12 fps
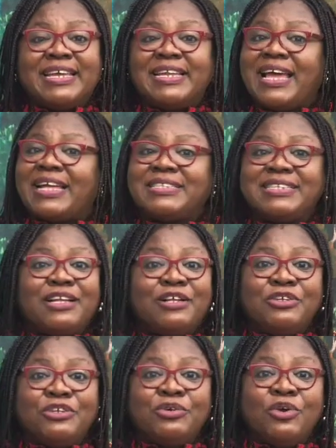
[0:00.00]
And I
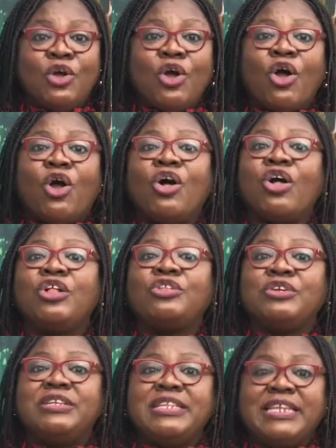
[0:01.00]
tell you, all
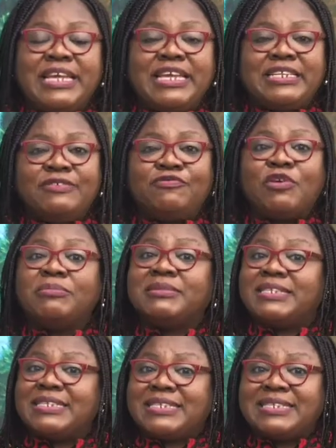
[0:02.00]
you need from
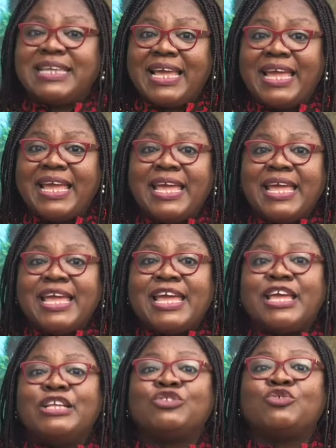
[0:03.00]
this day
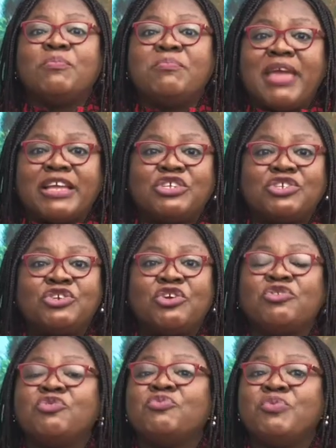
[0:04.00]
is to make
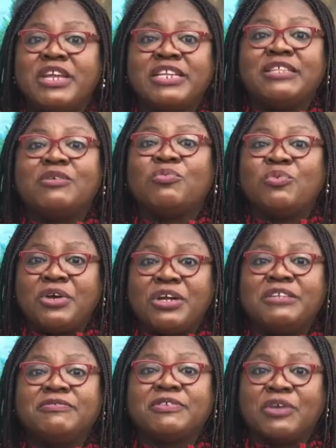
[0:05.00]
sure you read the
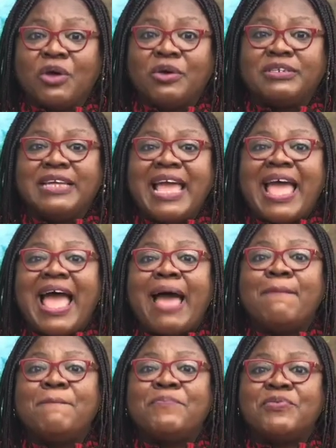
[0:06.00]
Word of God
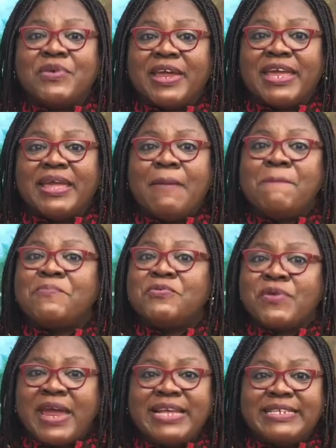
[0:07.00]
and pray.
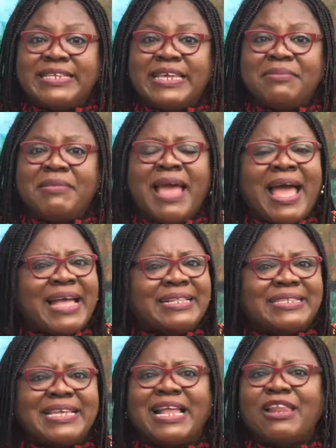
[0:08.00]
Praise him
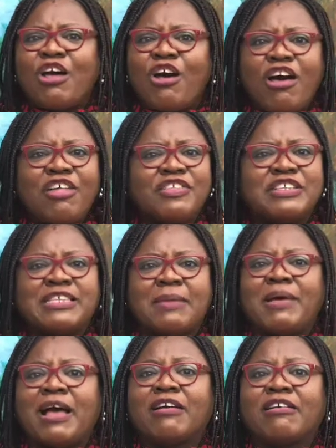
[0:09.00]
and tell others
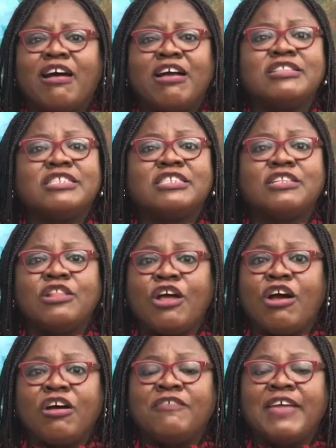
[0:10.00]
about God's
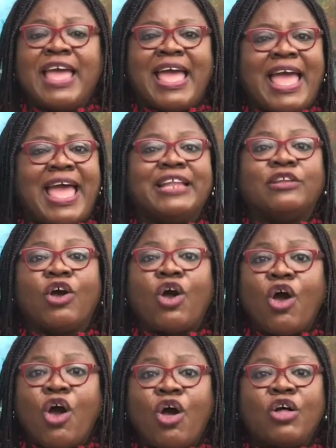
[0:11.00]
love and
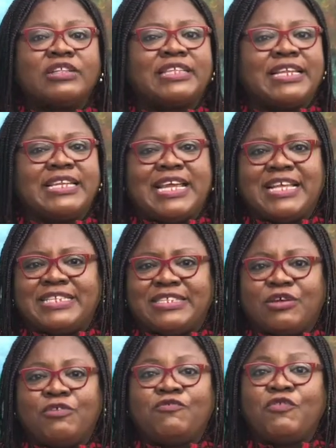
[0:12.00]
all that he has
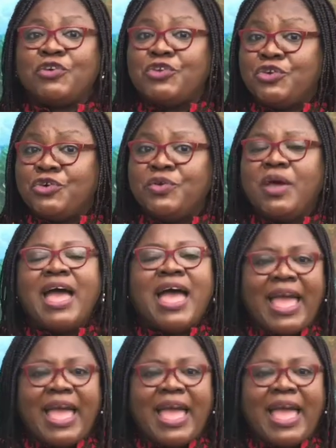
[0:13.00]
done for you